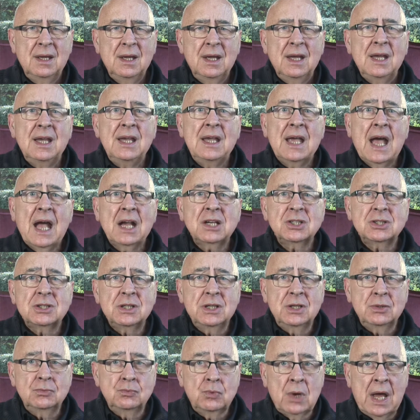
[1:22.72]
He
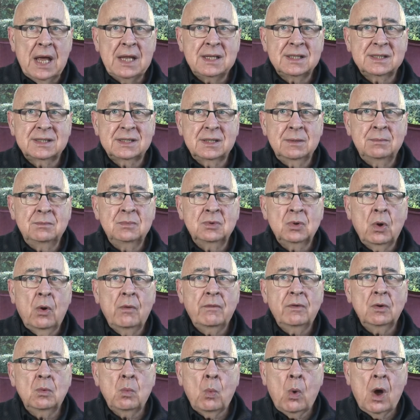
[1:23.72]
actually ransomed
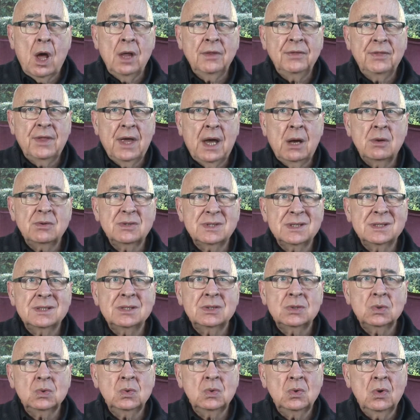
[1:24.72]
over
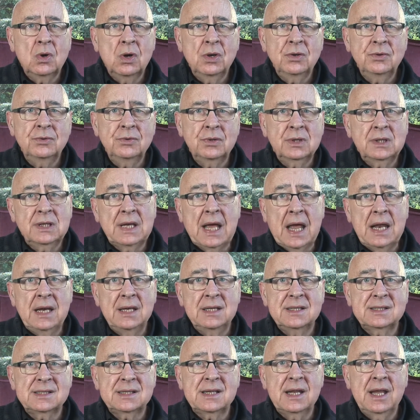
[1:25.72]
1,200
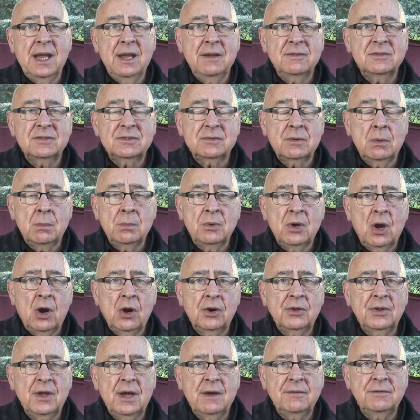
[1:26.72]
galley slaves from
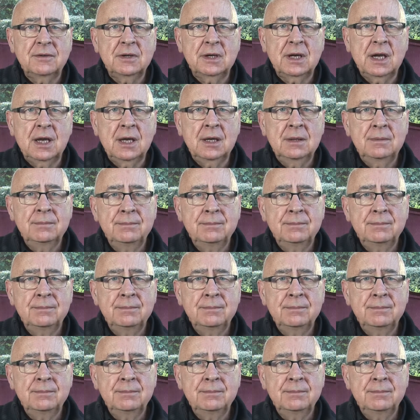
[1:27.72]
North Africa.